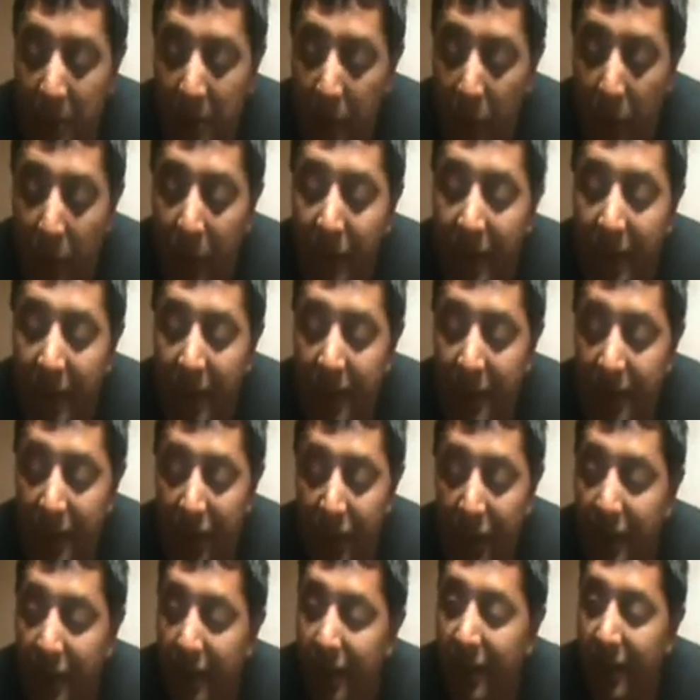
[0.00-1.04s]
more of his
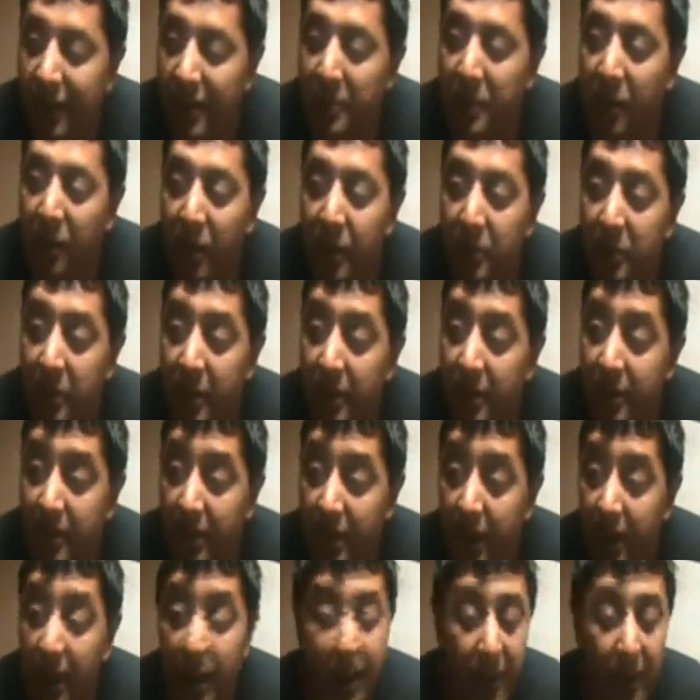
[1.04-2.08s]
idea than mine, but
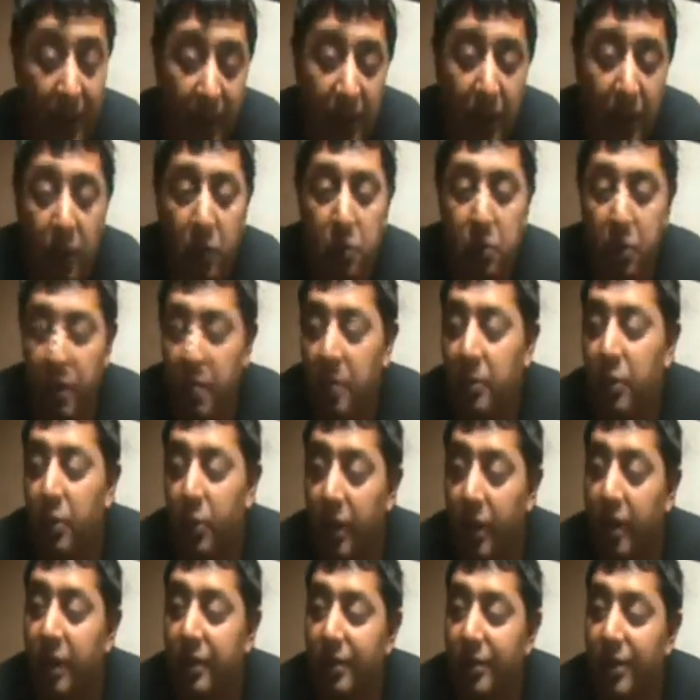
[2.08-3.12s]
he knows what I'm
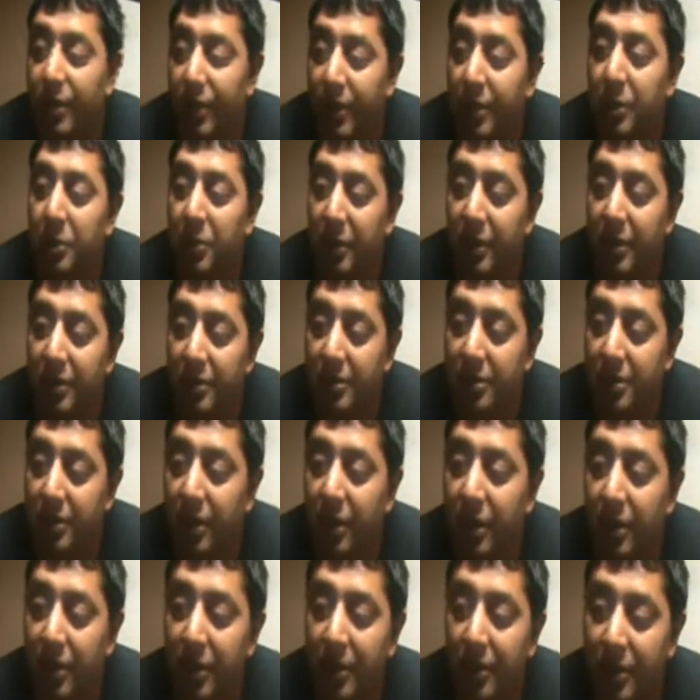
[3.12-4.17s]
good at, so he wanted
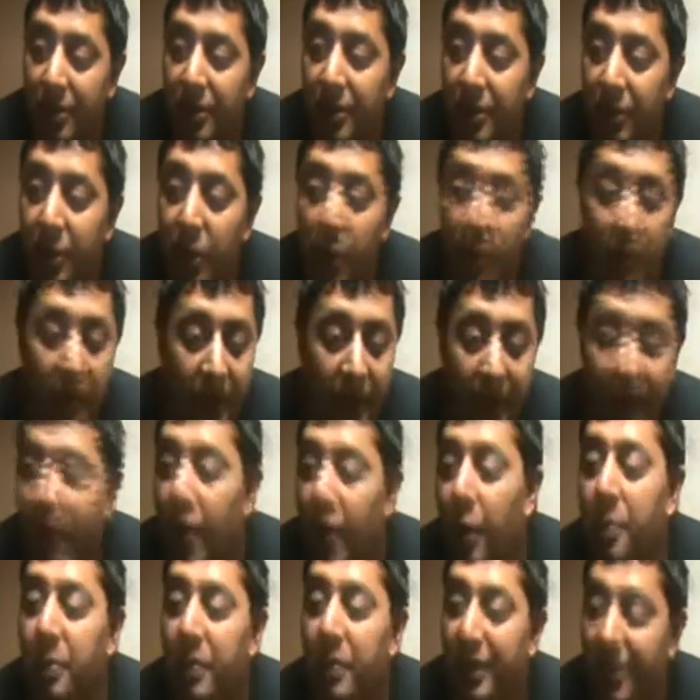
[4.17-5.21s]
to accommodate and
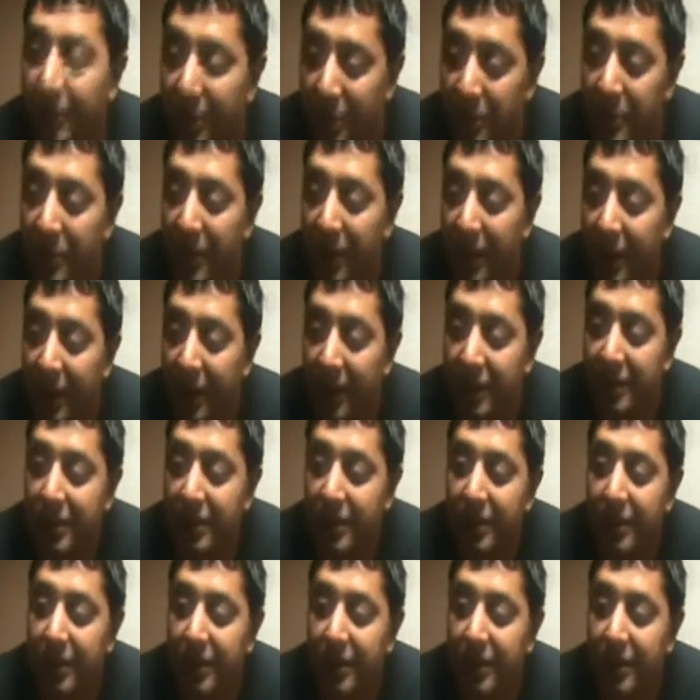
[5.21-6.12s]
help me a little bit, I guess.